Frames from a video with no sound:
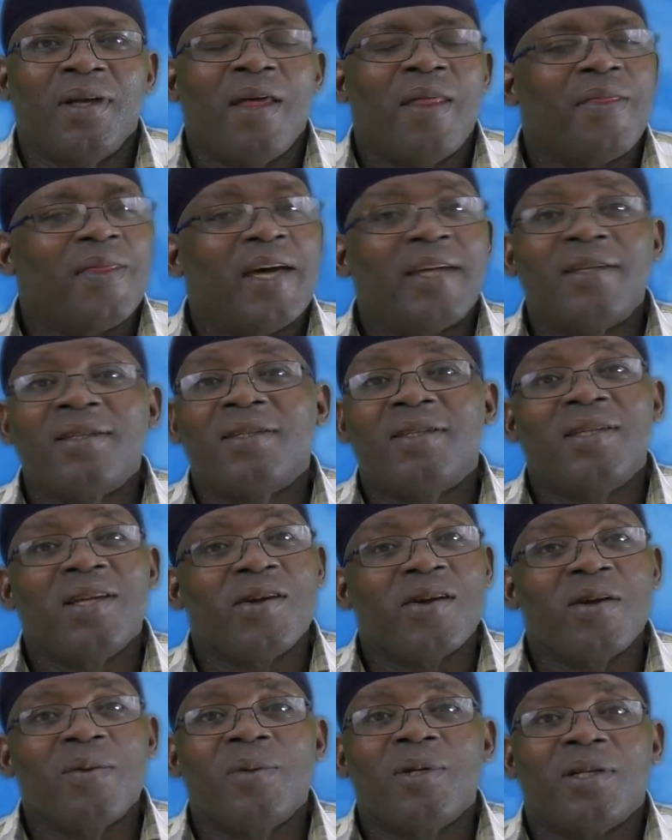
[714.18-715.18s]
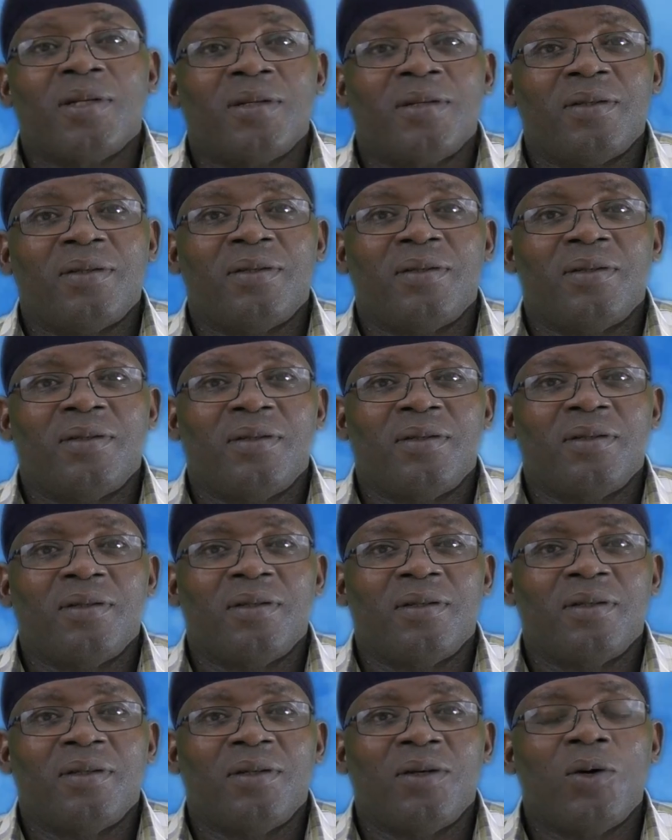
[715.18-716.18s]
That is terrible.
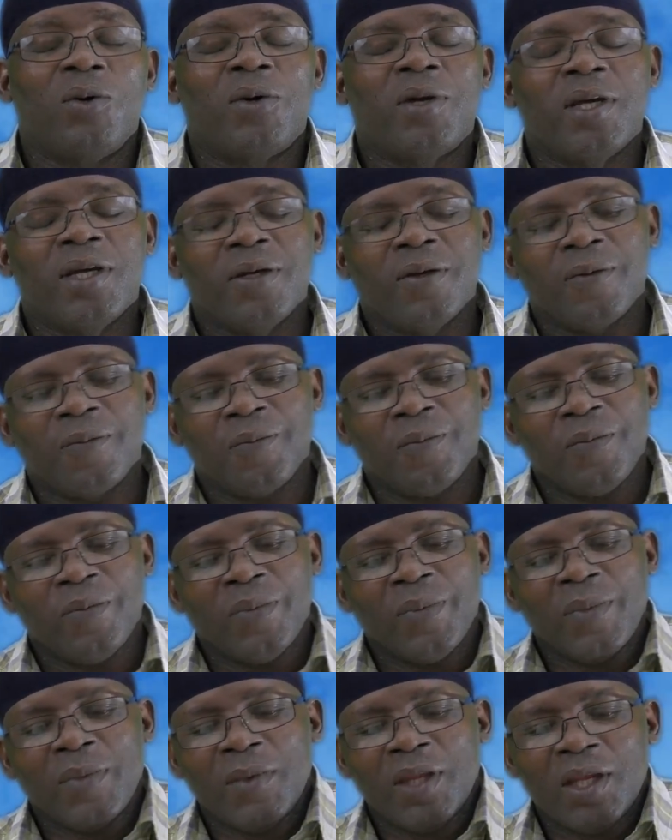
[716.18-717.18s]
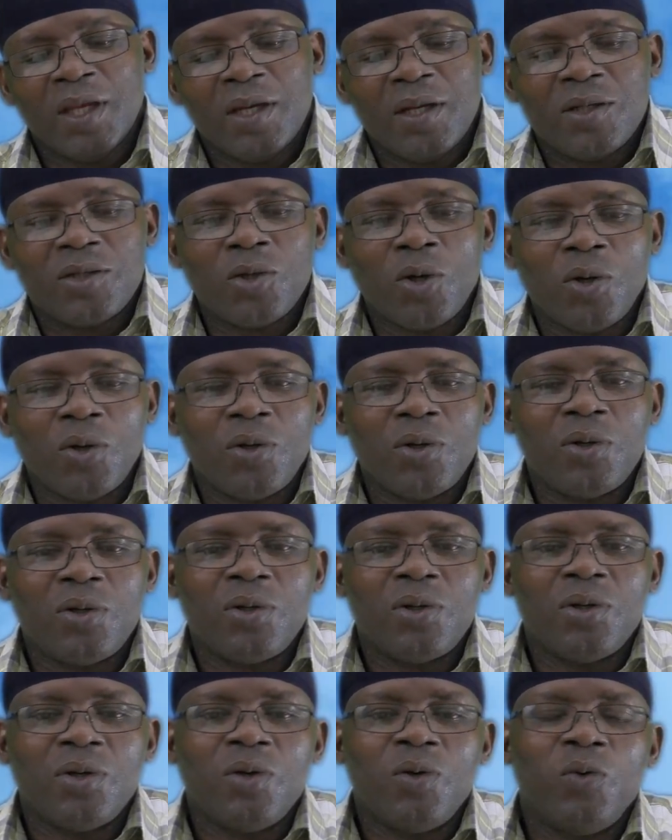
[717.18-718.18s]
Okay?
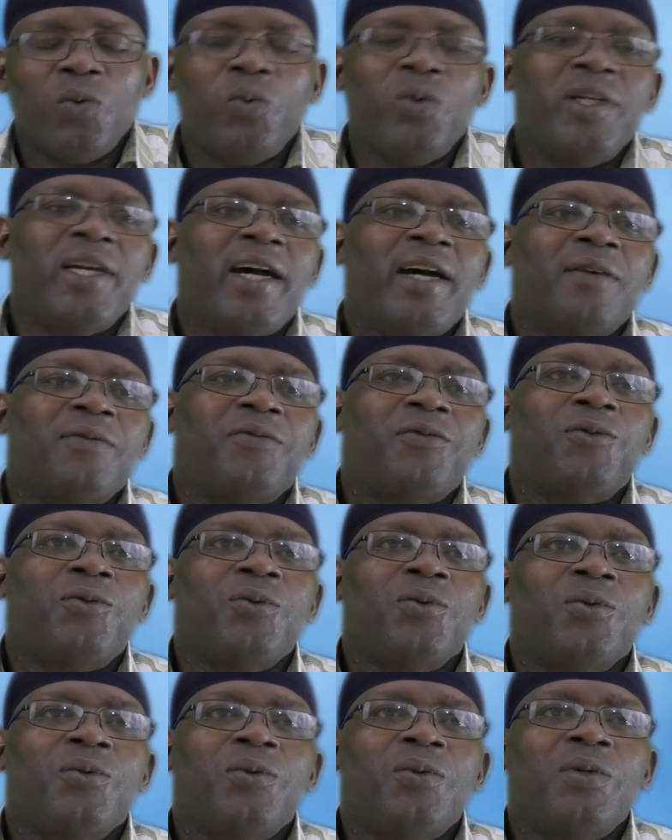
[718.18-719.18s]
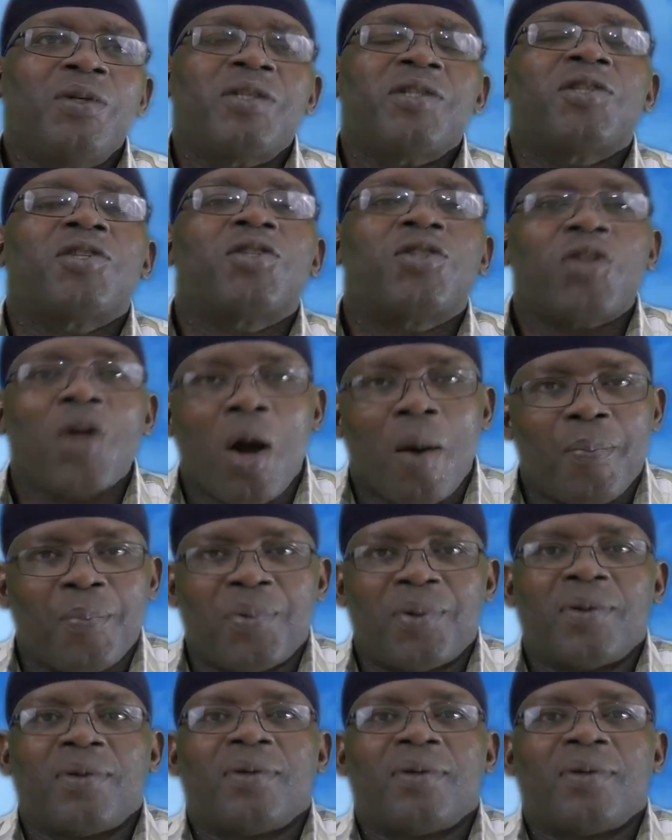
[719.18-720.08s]
So we have to stop